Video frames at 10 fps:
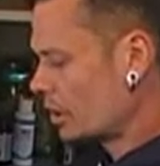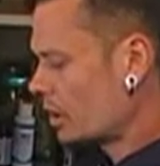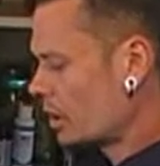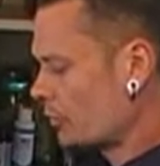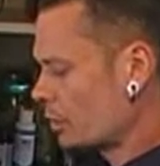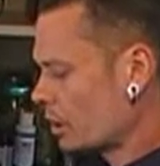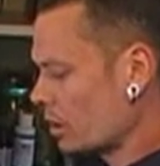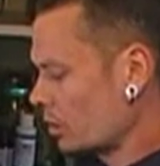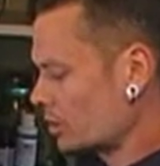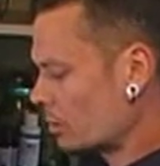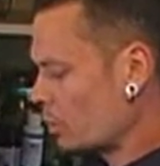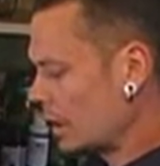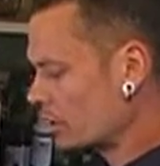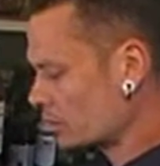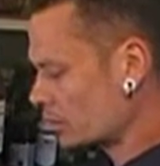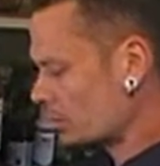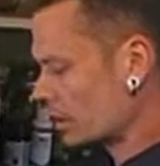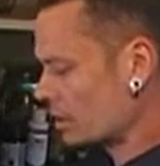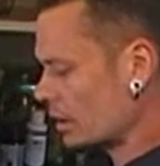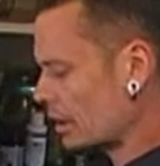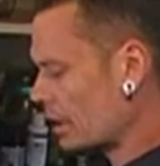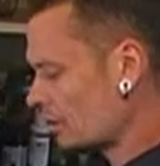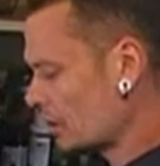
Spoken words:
know, if you want to lose some weight or something like that,